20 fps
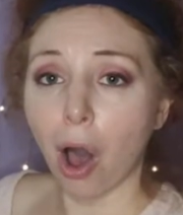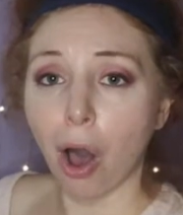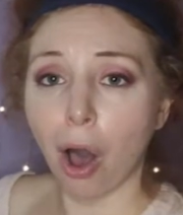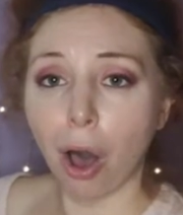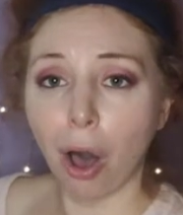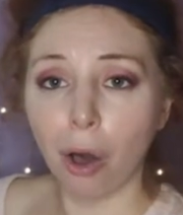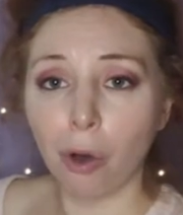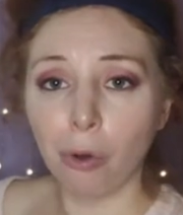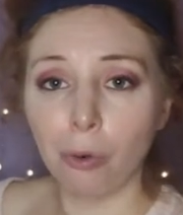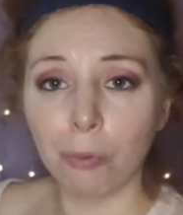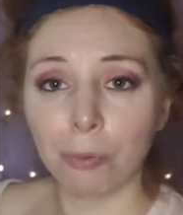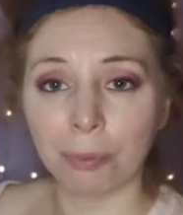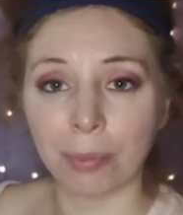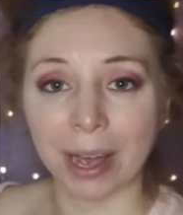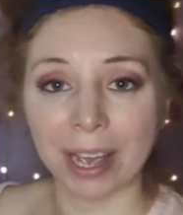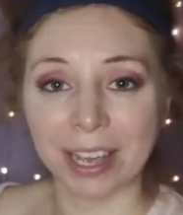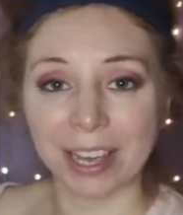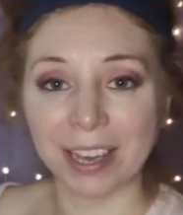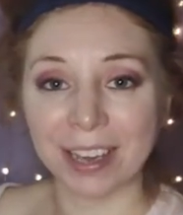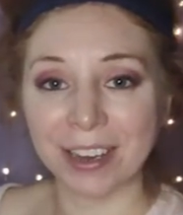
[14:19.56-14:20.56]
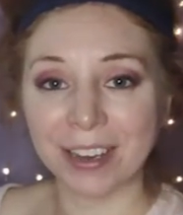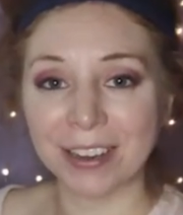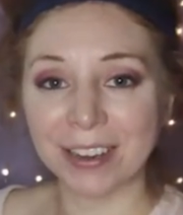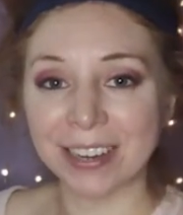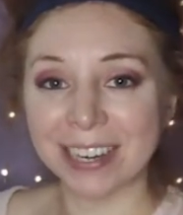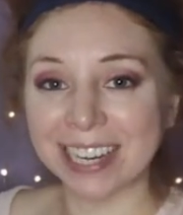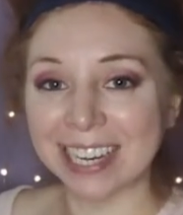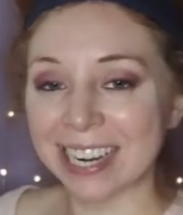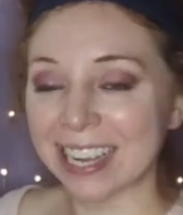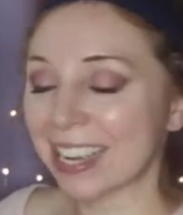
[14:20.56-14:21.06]
Oh my
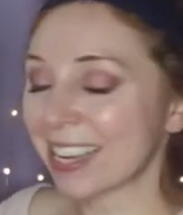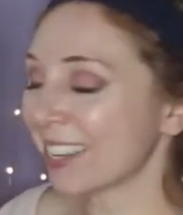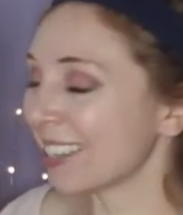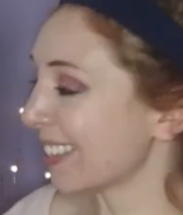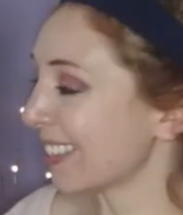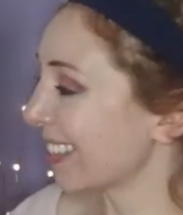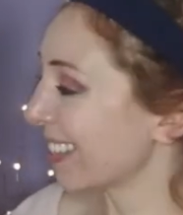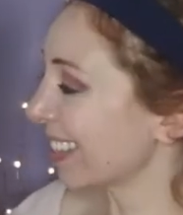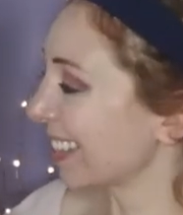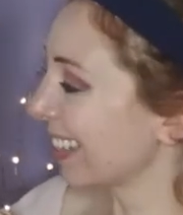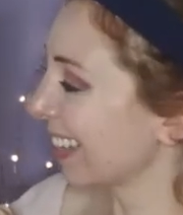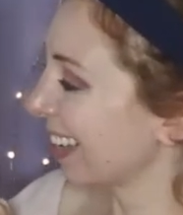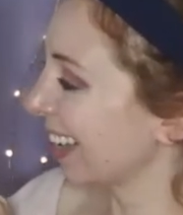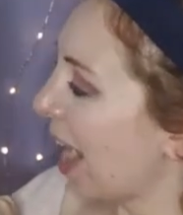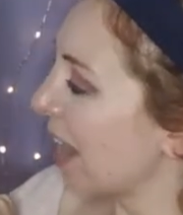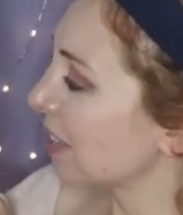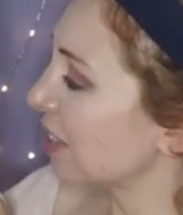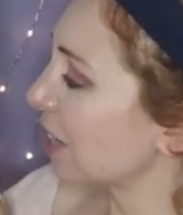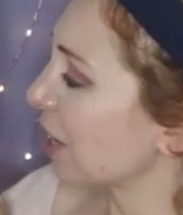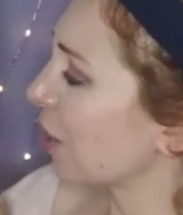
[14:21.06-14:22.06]
goodness. As the